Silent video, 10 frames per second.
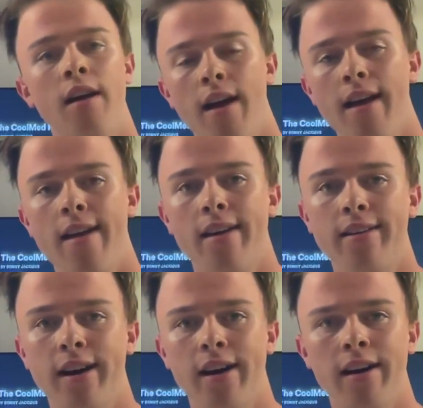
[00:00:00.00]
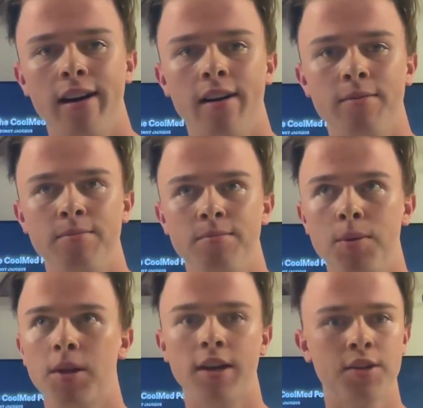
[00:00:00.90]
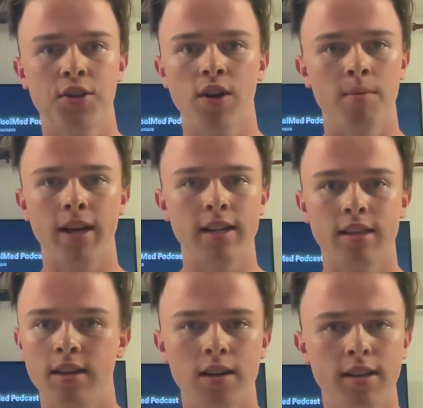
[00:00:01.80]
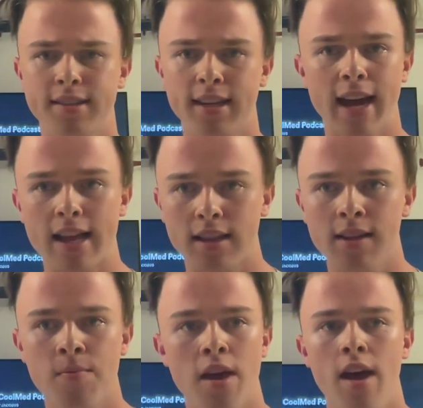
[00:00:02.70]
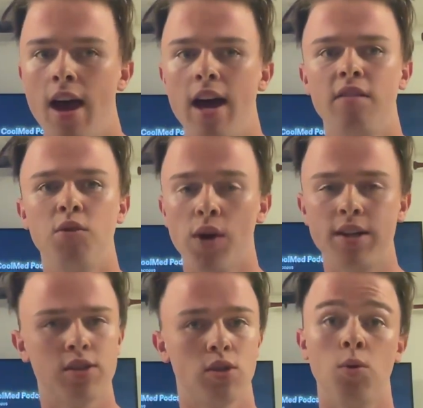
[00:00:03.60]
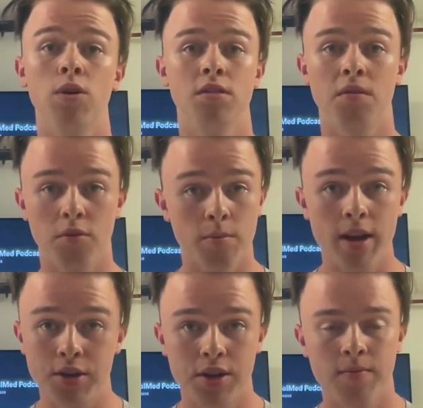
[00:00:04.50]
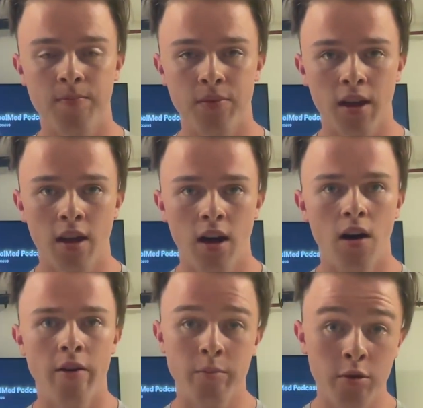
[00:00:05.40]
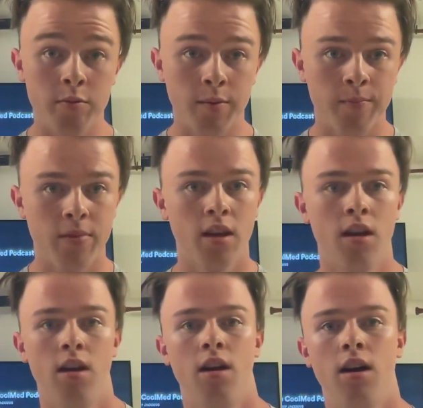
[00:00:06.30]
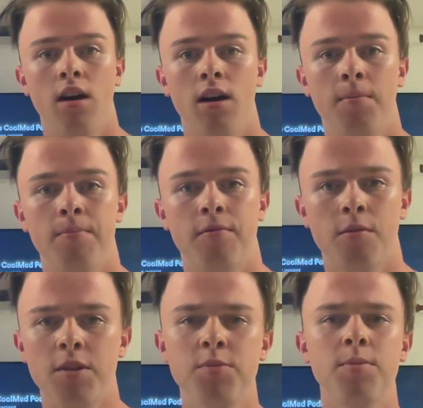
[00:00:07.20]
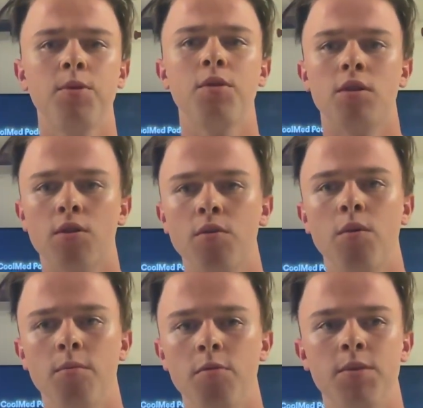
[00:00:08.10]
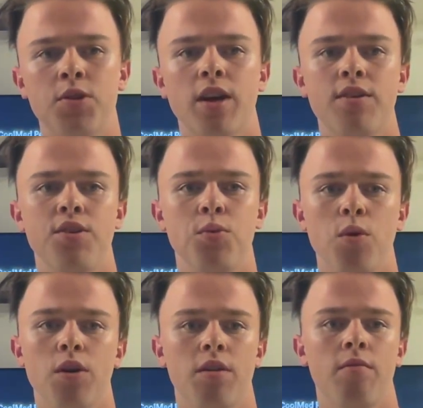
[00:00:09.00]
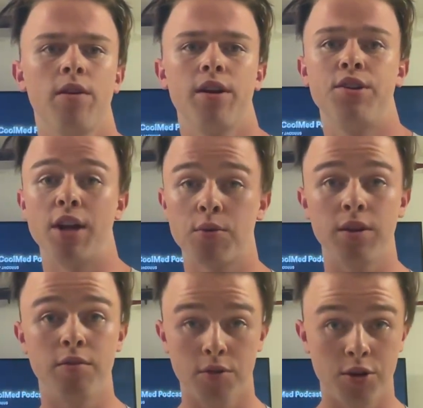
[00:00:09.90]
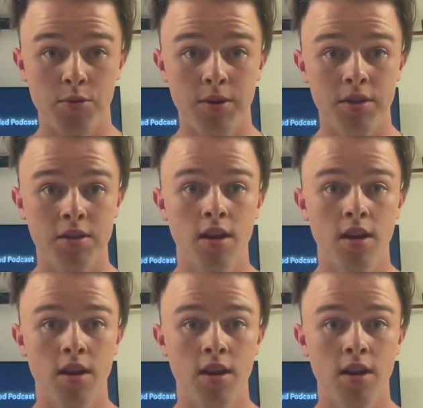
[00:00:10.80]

and people on Instagram like the Holistic Athlete have great stores of information on movement. From these people, you'll learn what movement strategies work very generally for humans.